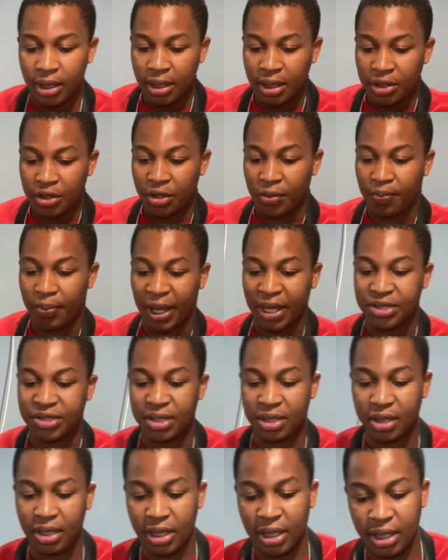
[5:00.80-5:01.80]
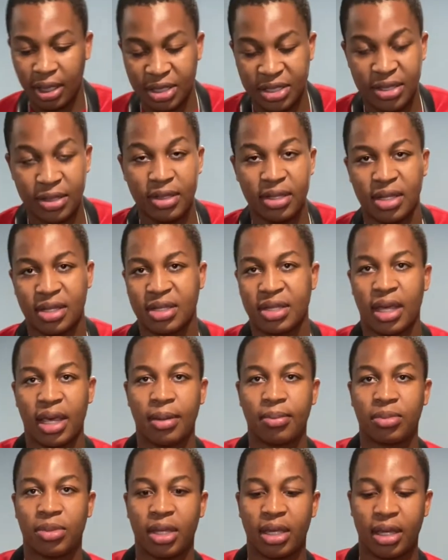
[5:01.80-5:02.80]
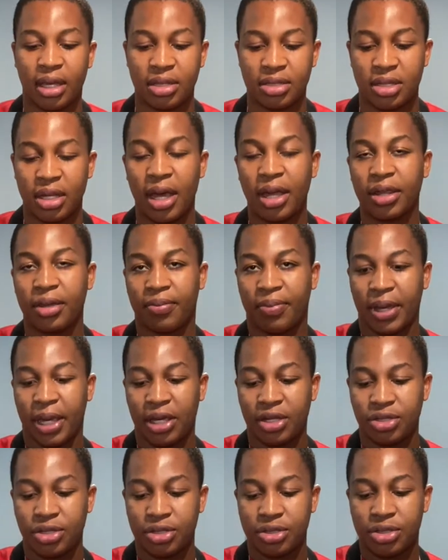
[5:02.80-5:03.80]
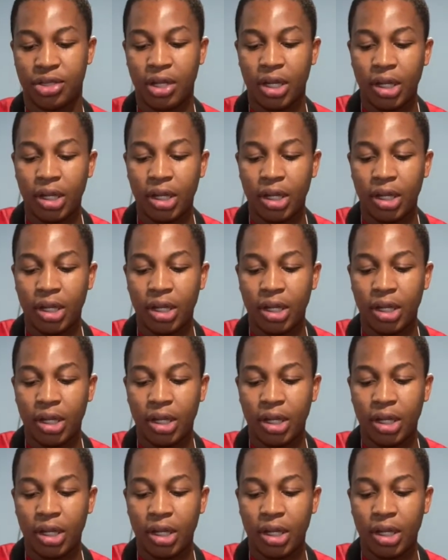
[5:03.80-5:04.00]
You're basically, it's the same thing as the other pages.